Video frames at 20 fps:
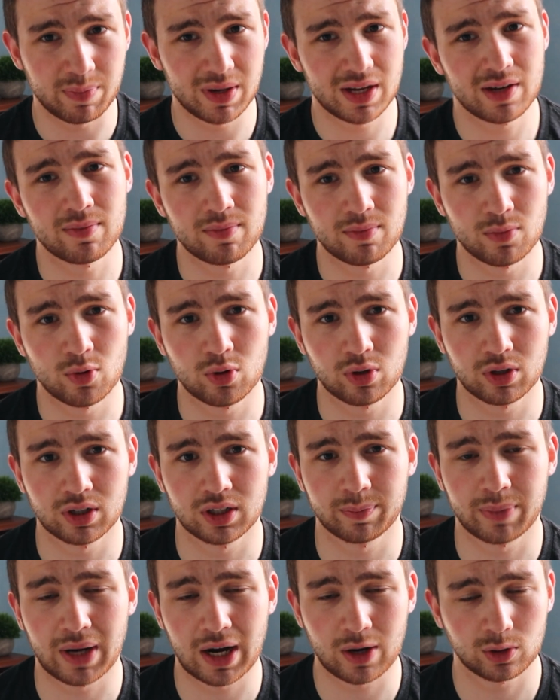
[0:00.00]
bit
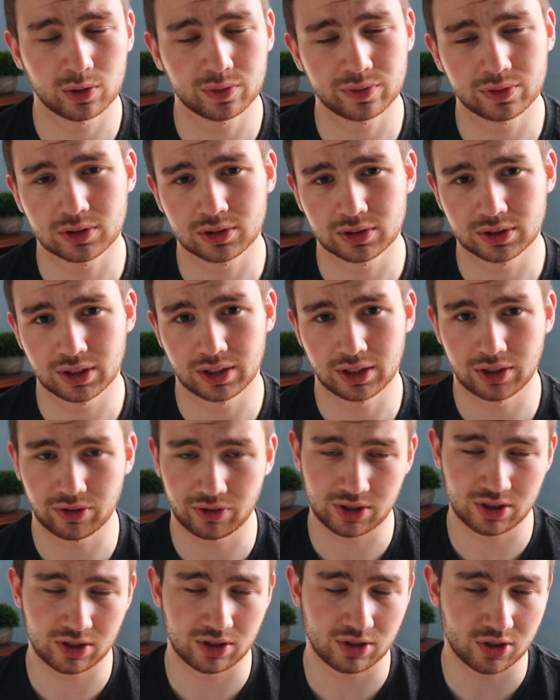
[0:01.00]
more powerful than the
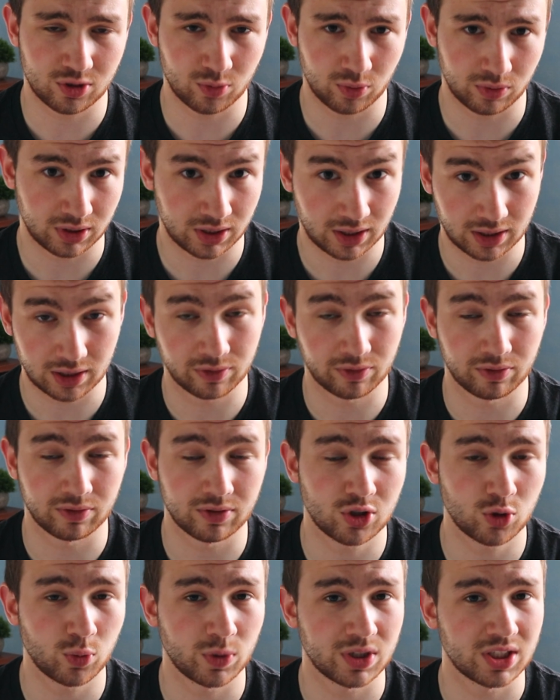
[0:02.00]
original than the
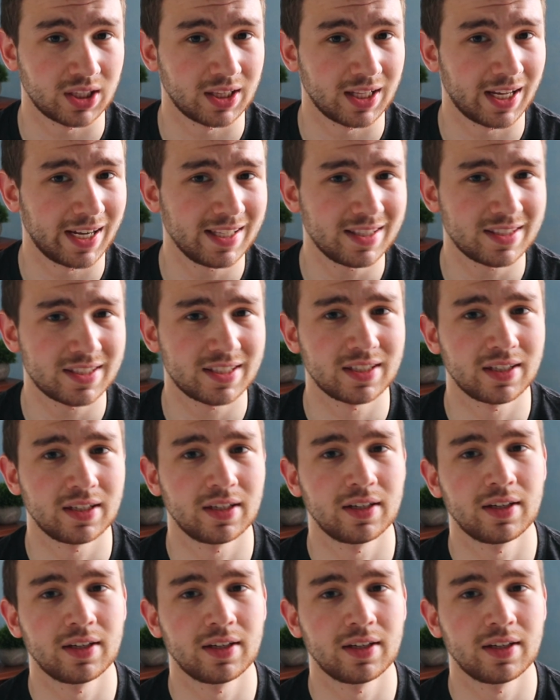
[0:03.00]
Switch Lite.